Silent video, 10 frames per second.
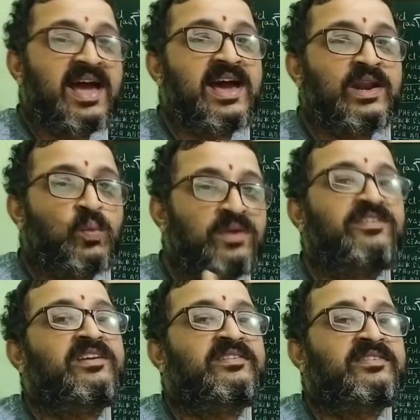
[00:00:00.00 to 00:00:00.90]
air
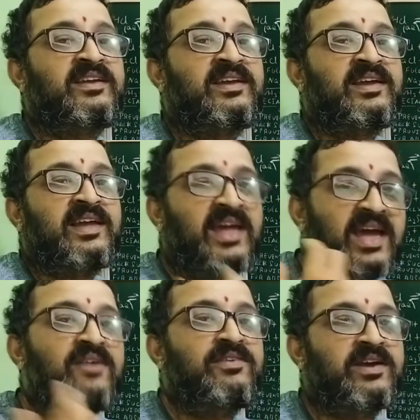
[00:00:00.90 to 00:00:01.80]
which is
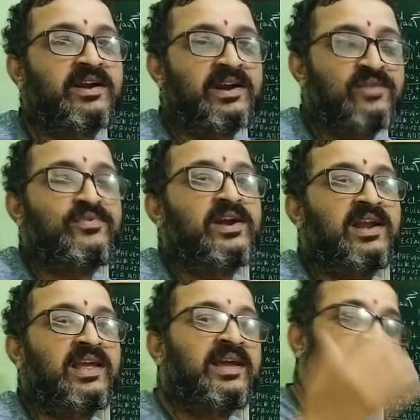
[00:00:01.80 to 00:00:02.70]
heavier
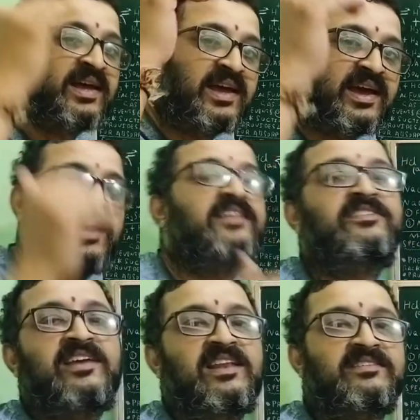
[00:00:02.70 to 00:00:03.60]
definitely
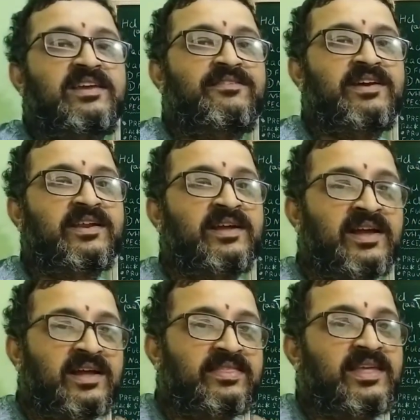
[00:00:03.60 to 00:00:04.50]
HCl is heavier
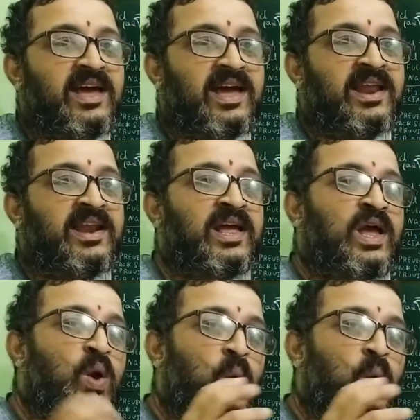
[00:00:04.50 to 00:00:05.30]
than